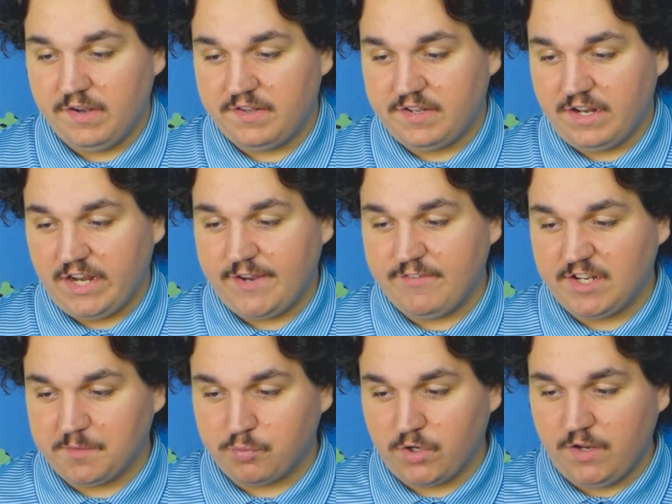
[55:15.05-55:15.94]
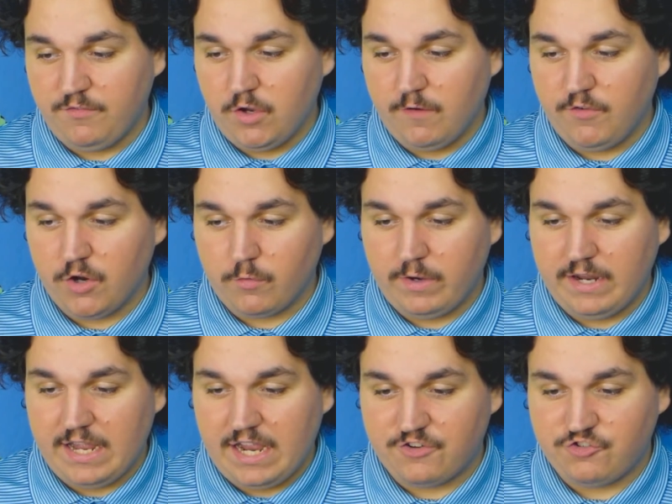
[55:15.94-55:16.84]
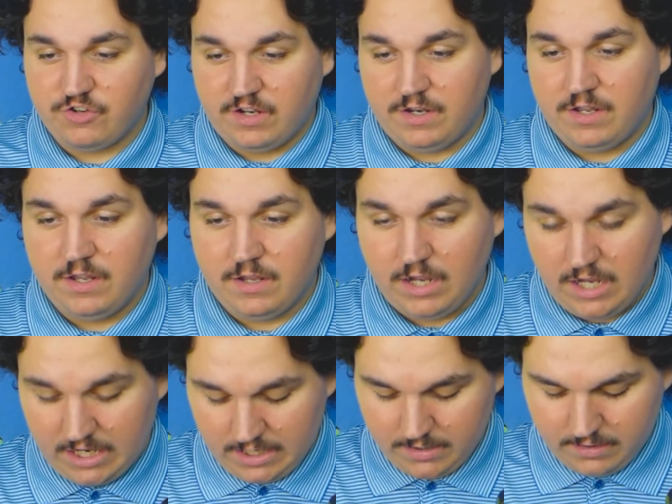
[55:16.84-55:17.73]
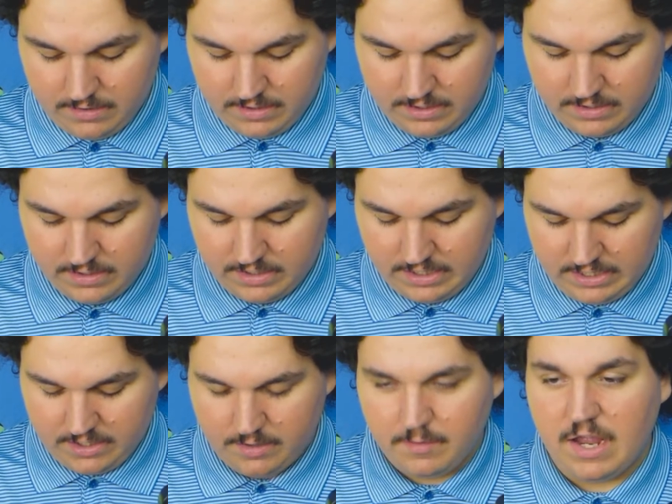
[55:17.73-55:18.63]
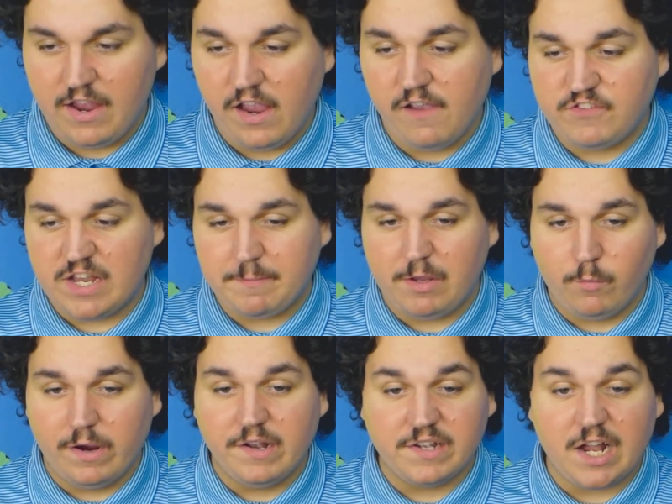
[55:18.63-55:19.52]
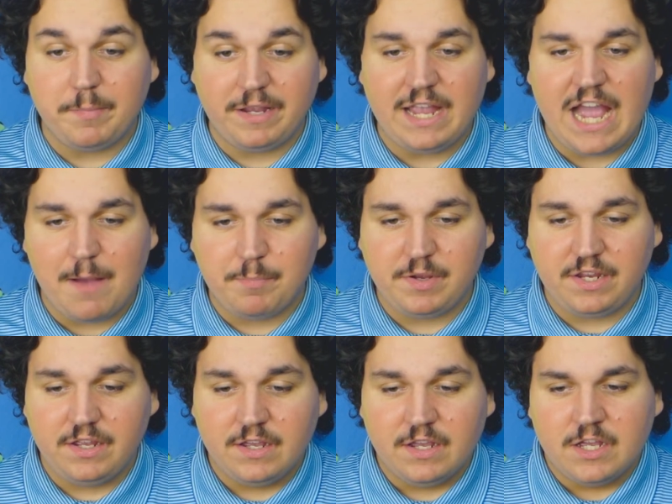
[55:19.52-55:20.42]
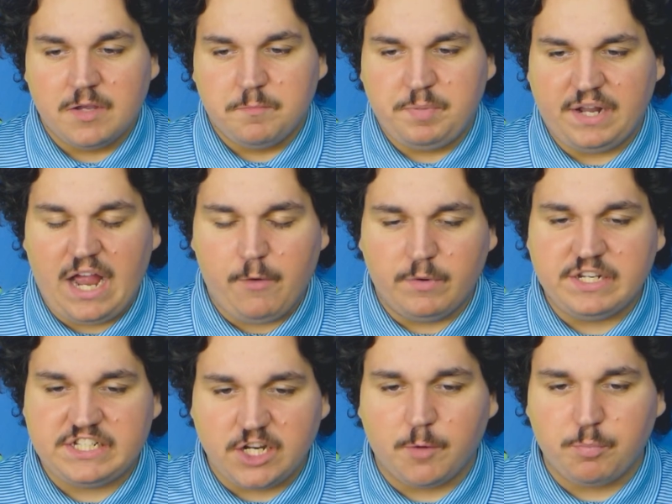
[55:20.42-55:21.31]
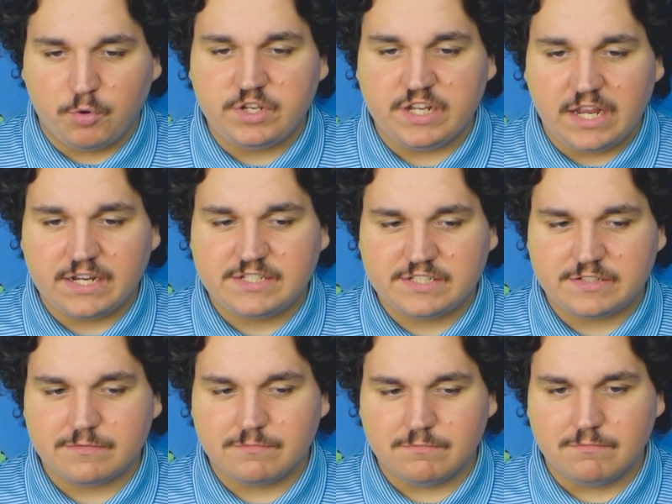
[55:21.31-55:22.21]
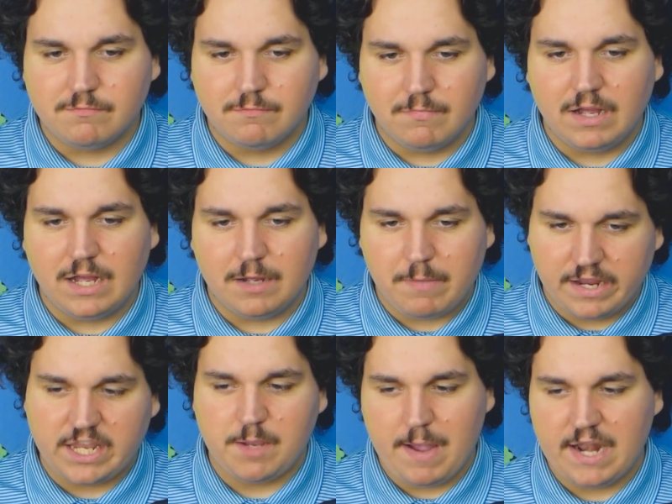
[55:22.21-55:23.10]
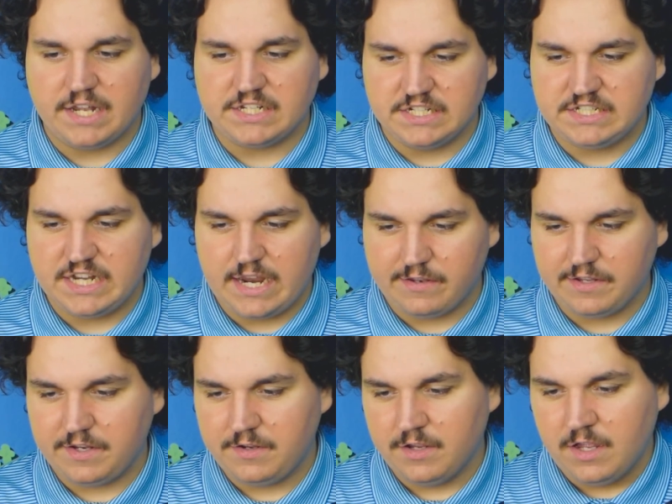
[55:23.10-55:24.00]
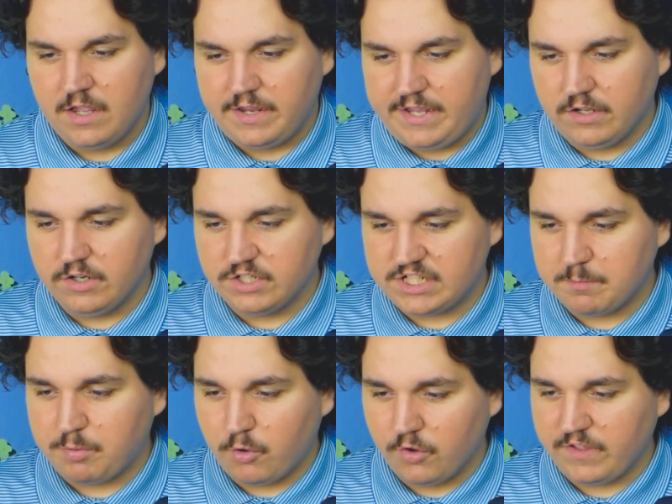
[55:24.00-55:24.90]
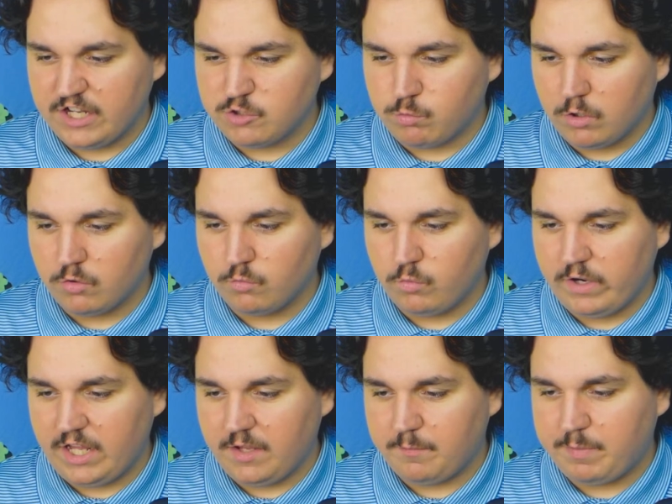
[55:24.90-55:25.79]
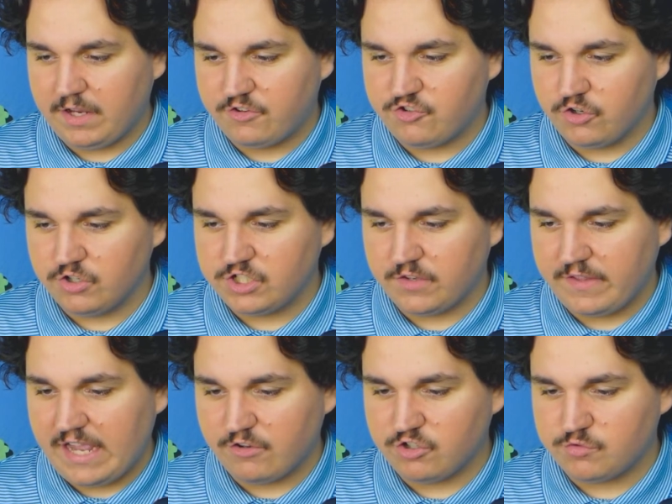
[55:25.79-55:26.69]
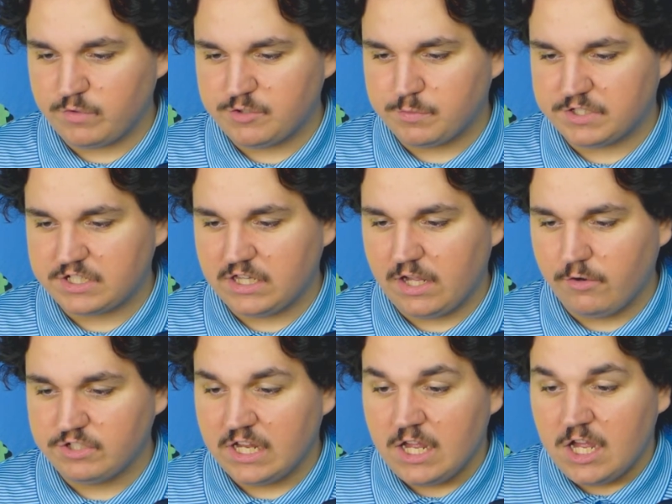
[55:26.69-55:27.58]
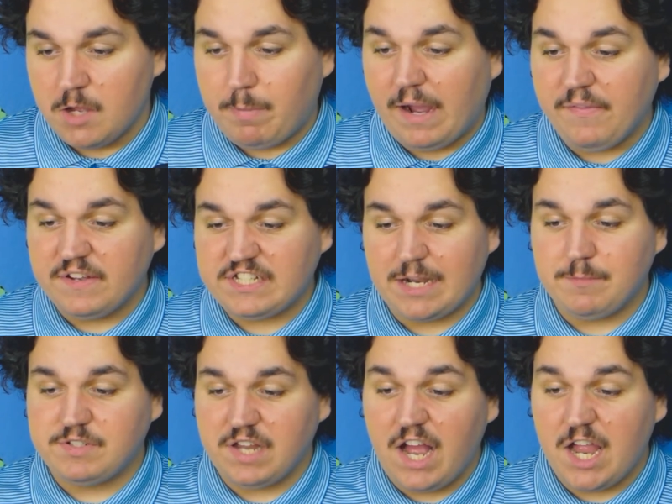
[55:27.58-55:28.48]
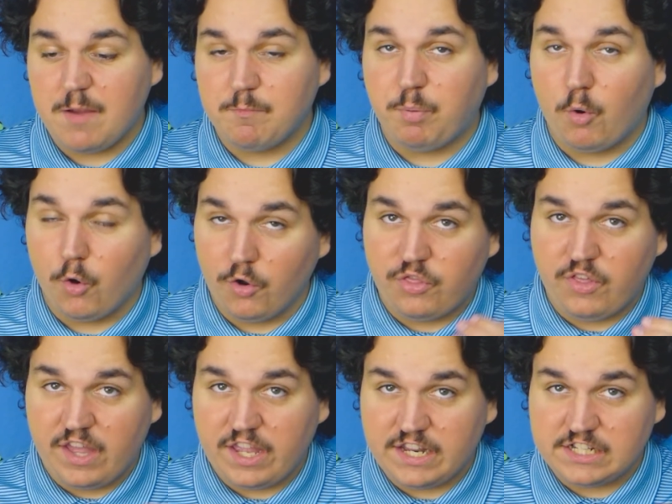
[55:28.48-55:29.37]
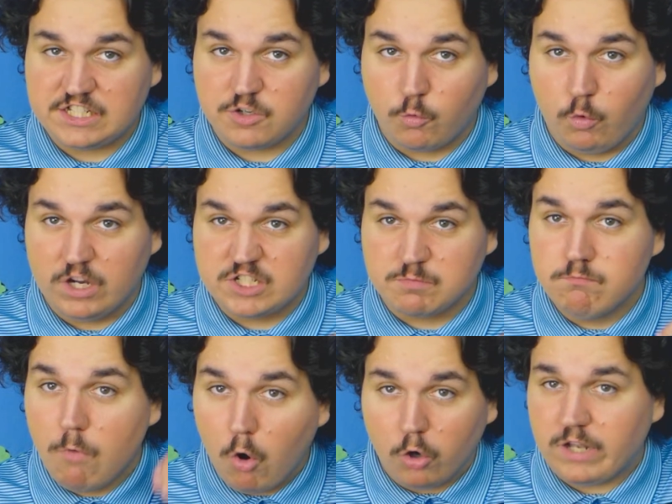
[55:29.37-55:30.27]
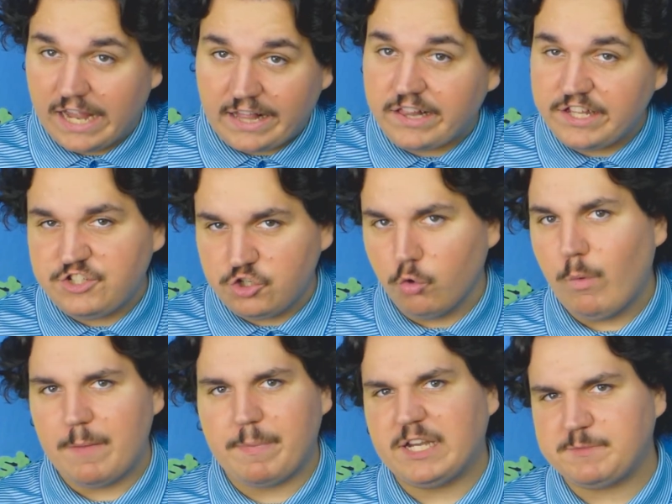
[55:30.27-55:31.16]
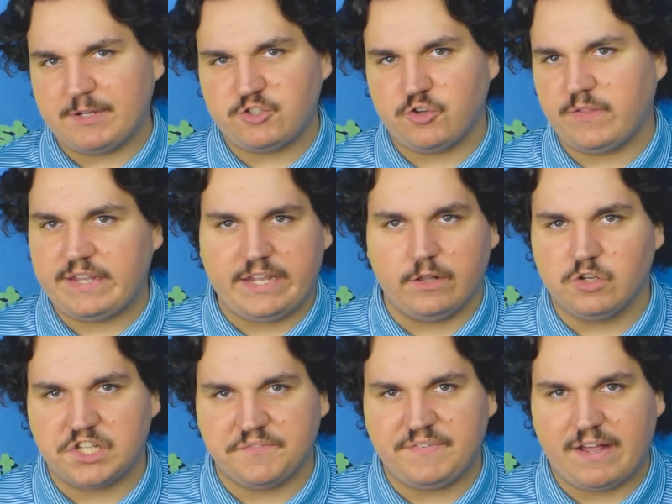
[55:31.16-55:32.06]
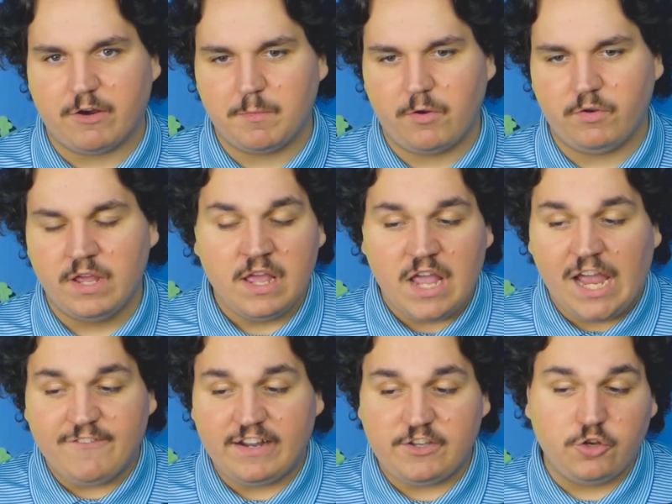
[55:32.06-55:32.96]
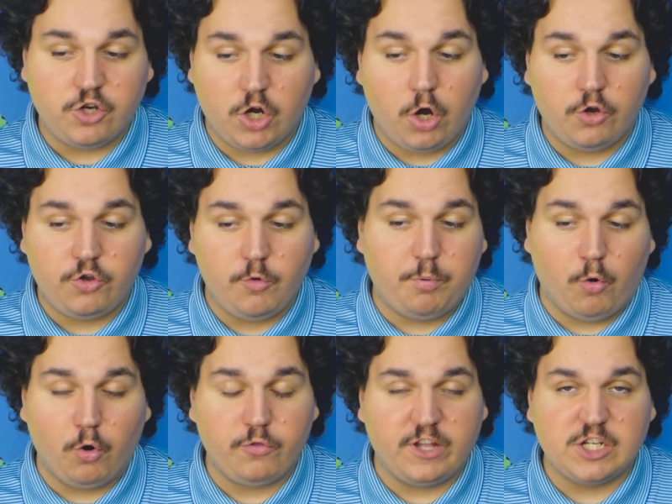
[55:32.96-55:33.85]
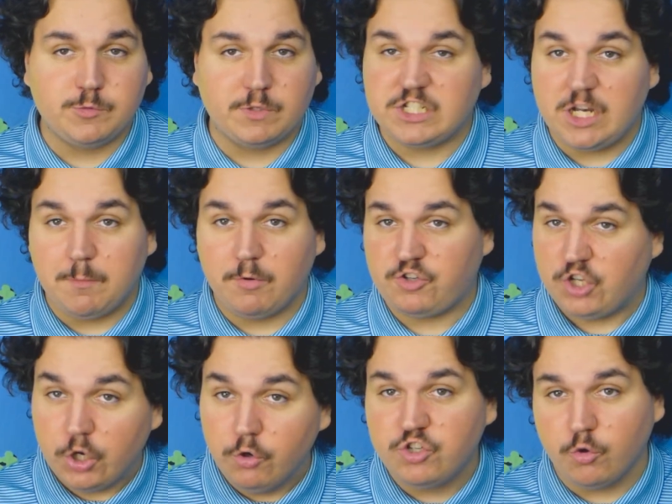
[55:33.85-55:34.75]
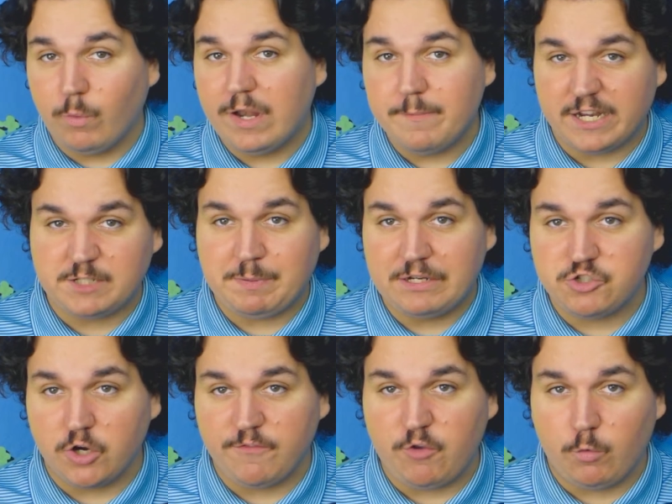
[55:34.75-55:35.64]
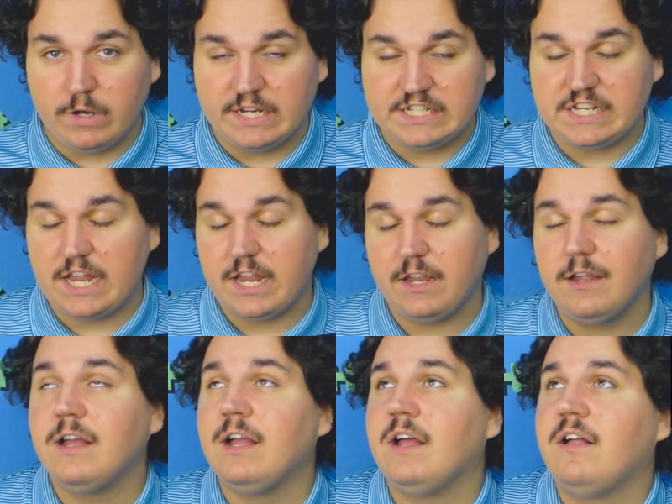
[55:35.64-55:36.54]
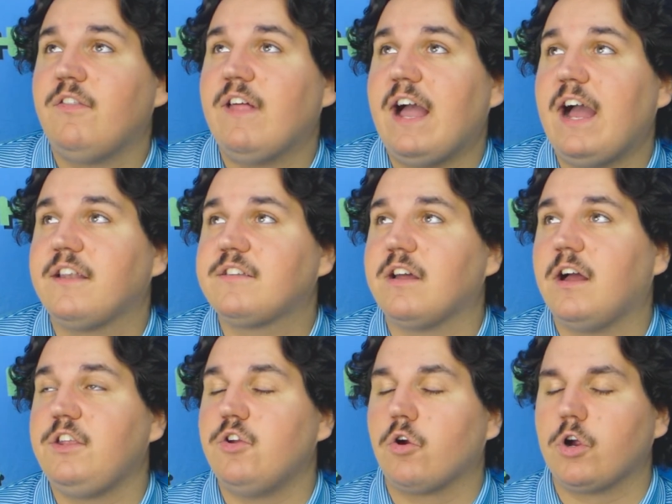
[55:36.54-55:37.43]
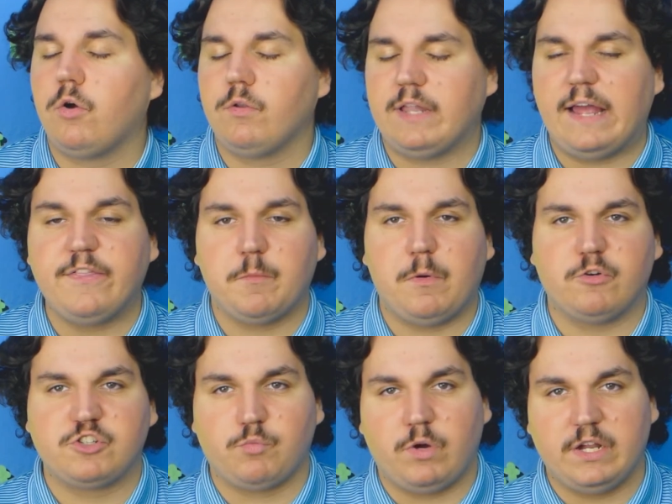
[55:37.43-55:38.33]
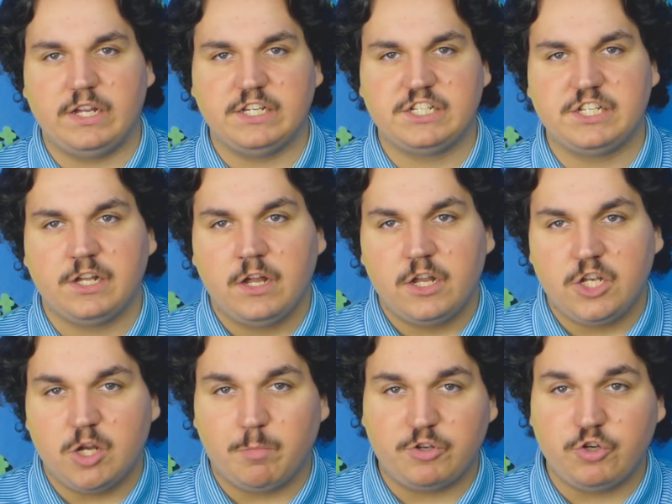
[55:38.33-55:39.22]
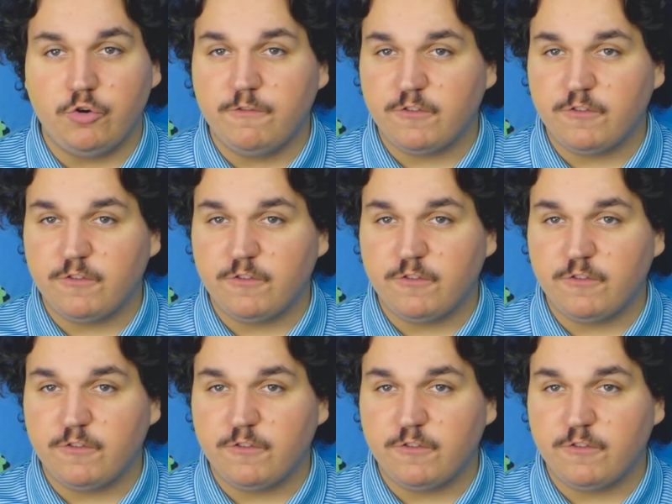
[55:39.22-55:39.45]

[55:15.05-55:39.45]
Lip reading: tonight, give us a preview of your reaction. If Demi wins, I'll be happy, but I would still predict Mikey Madison, sadly. Killers and Poor Things weren't winning pictures, so the actress race was close. But at the same time, Poor Things was more likely to win Best Picture than Killers of the Flower Moon. In fact, you could argue Poor Things was number 2 to win Best Picture if you want to say that Yorgo Lanthimos was number 2 for